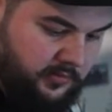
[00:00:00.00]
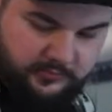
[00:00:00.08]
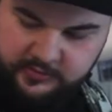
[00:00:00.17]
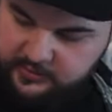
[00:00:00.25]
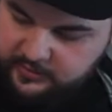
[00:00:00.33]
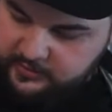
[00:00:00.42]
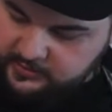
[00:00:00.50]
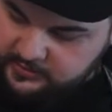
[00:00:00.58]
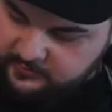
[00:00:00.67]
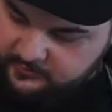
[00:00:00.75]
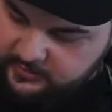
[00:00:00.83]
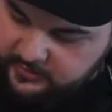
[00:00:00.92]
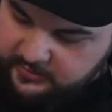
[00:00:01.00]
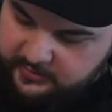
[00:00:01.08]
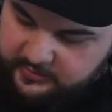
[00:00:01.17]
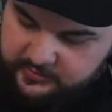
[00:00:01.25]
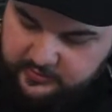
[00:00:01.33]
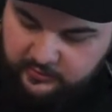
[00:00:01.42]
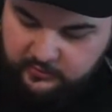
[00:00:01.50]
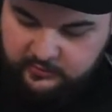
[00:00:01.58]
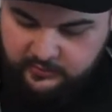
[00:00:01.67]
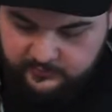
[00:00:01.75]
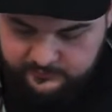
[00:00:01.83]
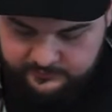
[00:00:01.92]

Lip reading: Just gonna add some salt.